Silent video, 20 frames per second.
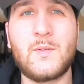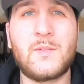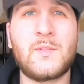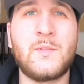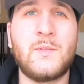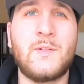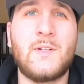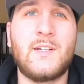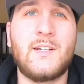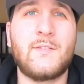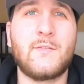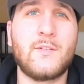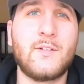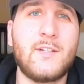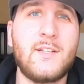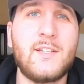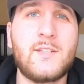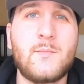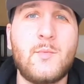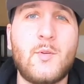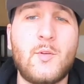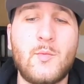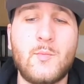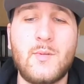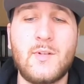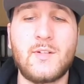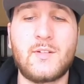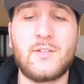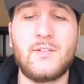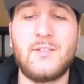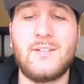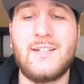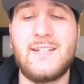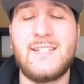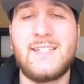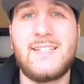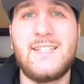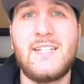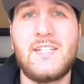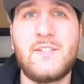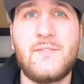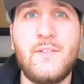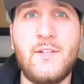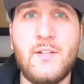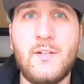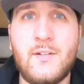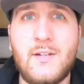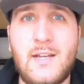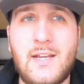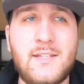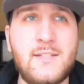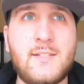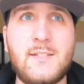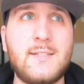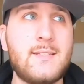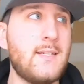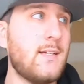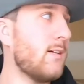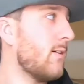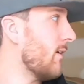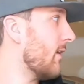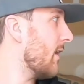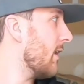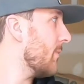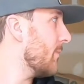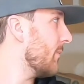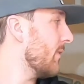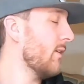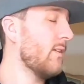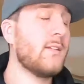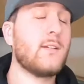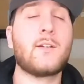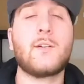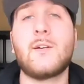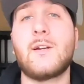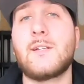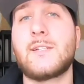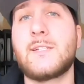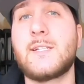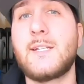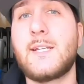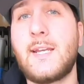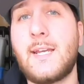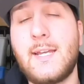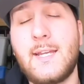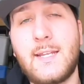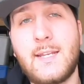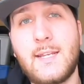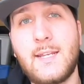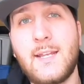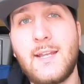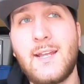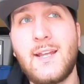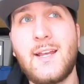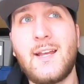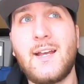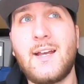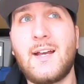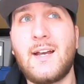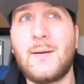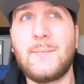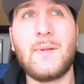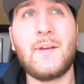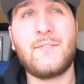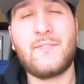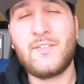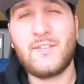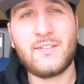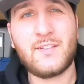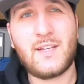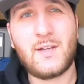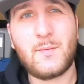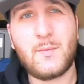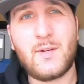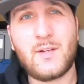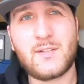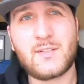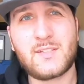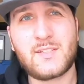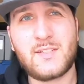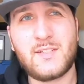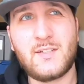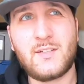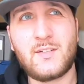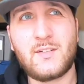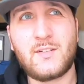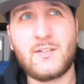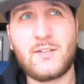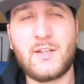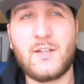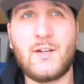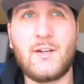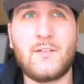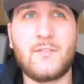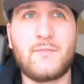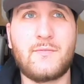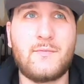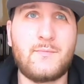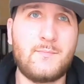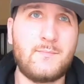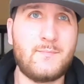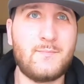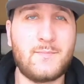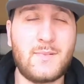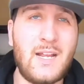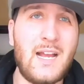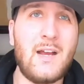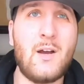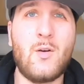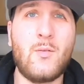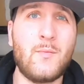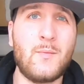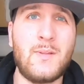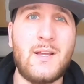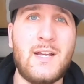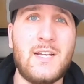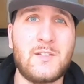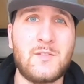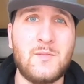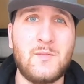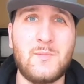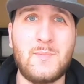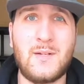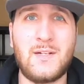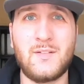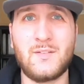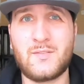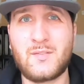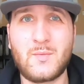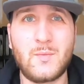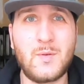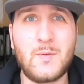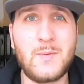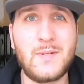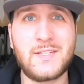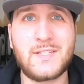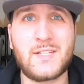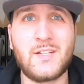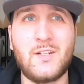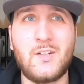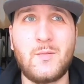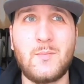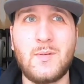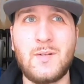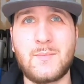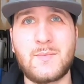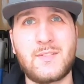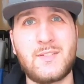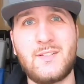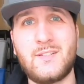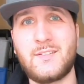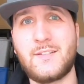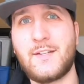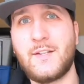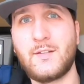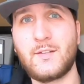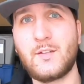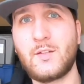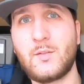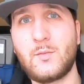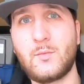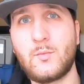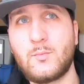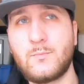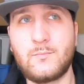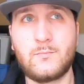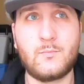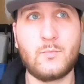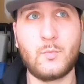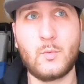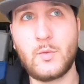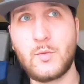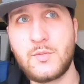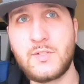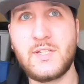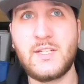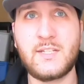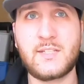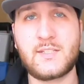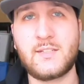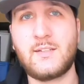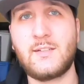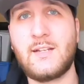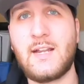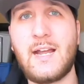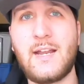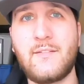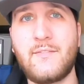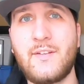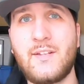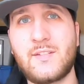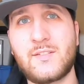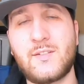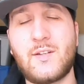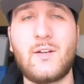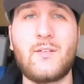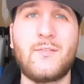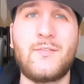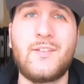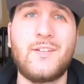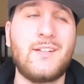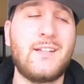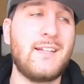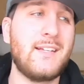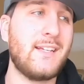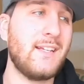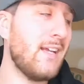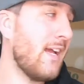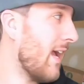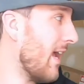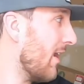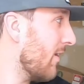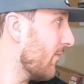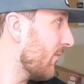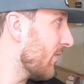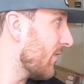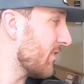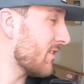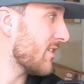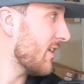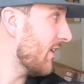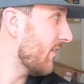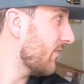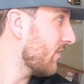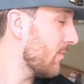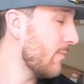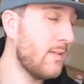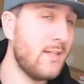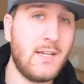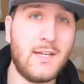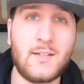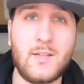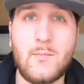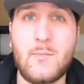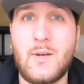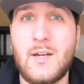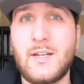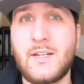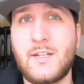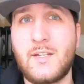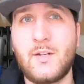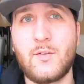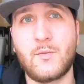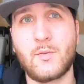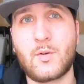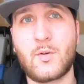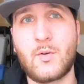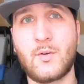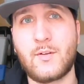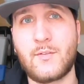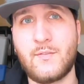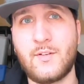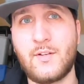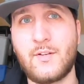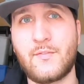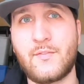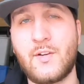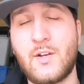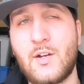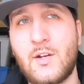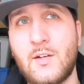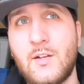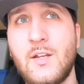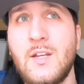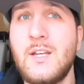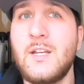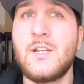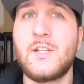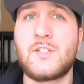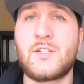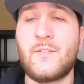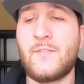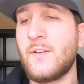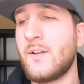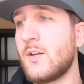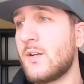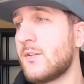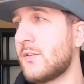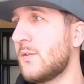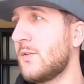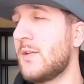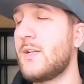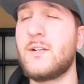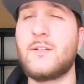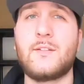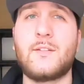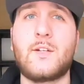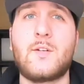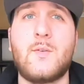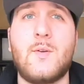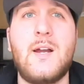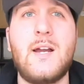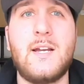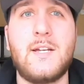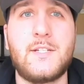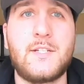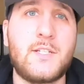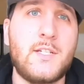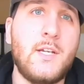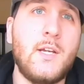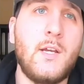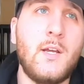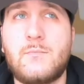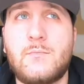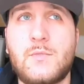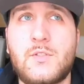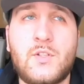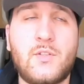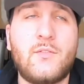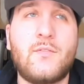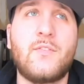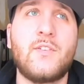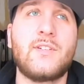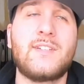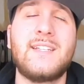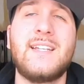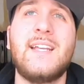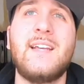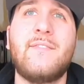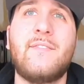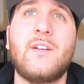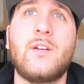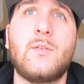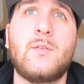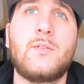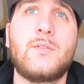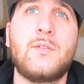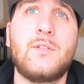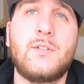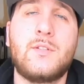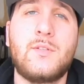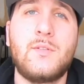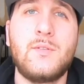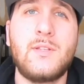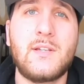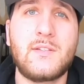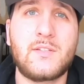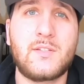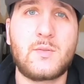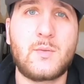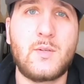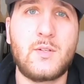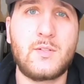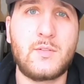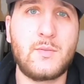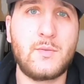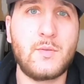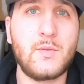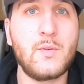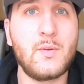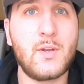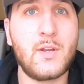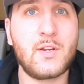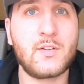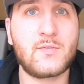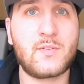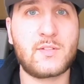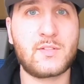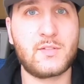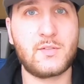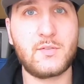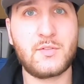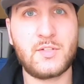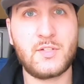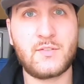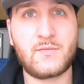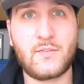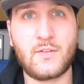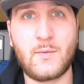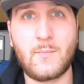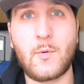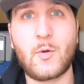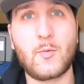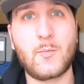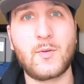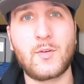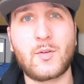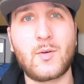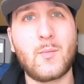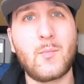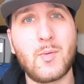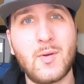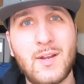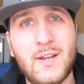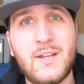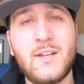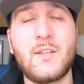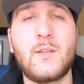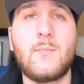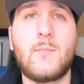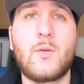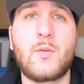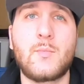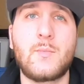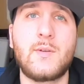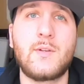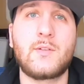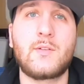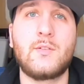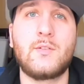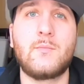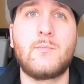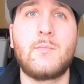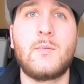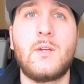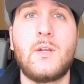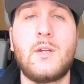What's going on, everyone? It's Moto Miracle, and in today's video, as you can tell, I'm in the garage again. I'm not feeling that well still. You know, I got home from the hospital about 3 weeks ago, but I'm still, you know, a little woozy, still out of it, so I don't feel safe to be on the bike, you know, recording a video for y'all. So I figured I'll do it here in the garage. So for today, I figured we'll do the 2022 New Year's resolutions for the Moto Miracle brand and the Moto Miracle